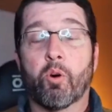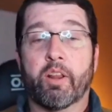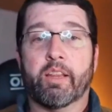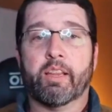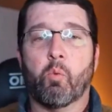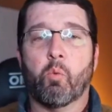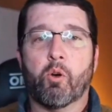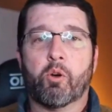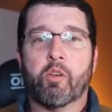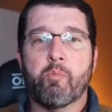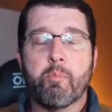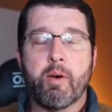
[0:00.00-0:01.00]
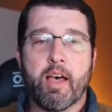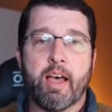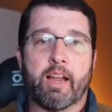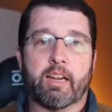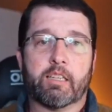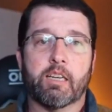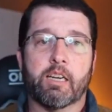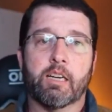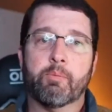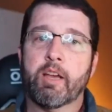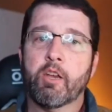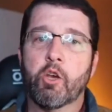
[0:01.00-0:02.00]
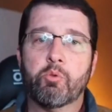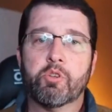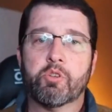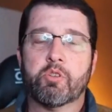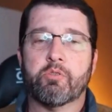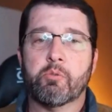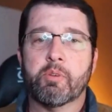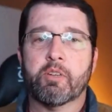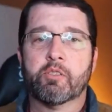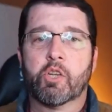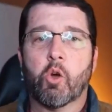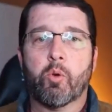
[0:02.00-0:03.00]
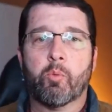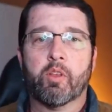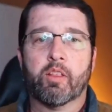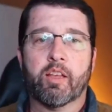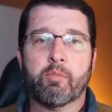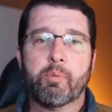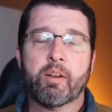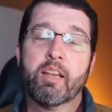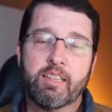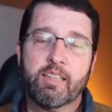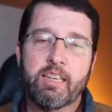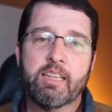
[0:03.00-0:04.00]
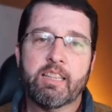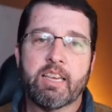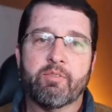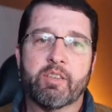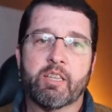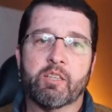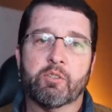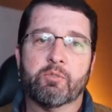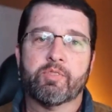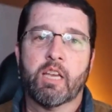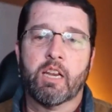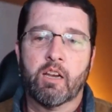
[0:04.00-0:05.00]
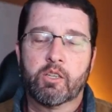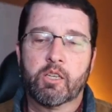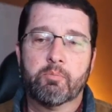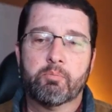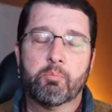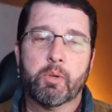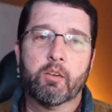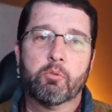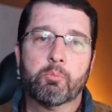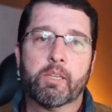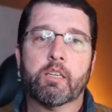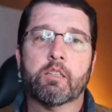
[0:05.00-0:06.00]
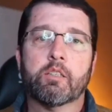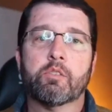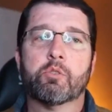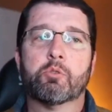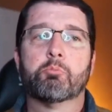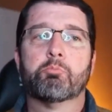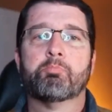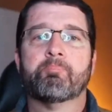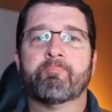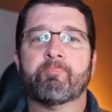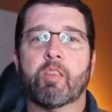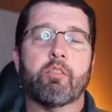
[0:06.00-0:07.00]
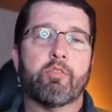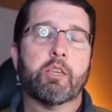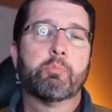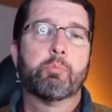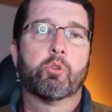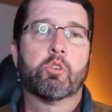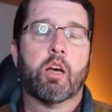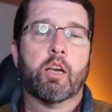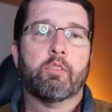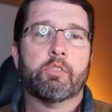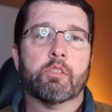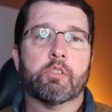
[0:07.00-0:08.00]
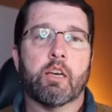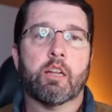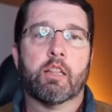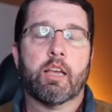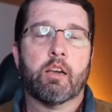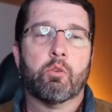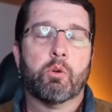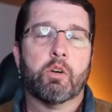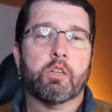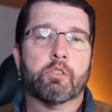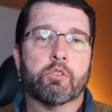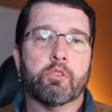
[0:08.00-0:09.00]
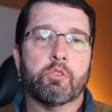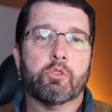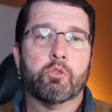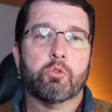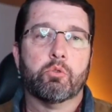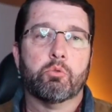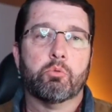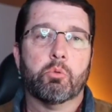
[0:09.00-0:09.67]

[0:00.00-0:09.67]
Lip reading: and welcome back. I know just a few minutes ago we went live, but I deleted that video. And how come? Well, because Facebook Live does not allow us to do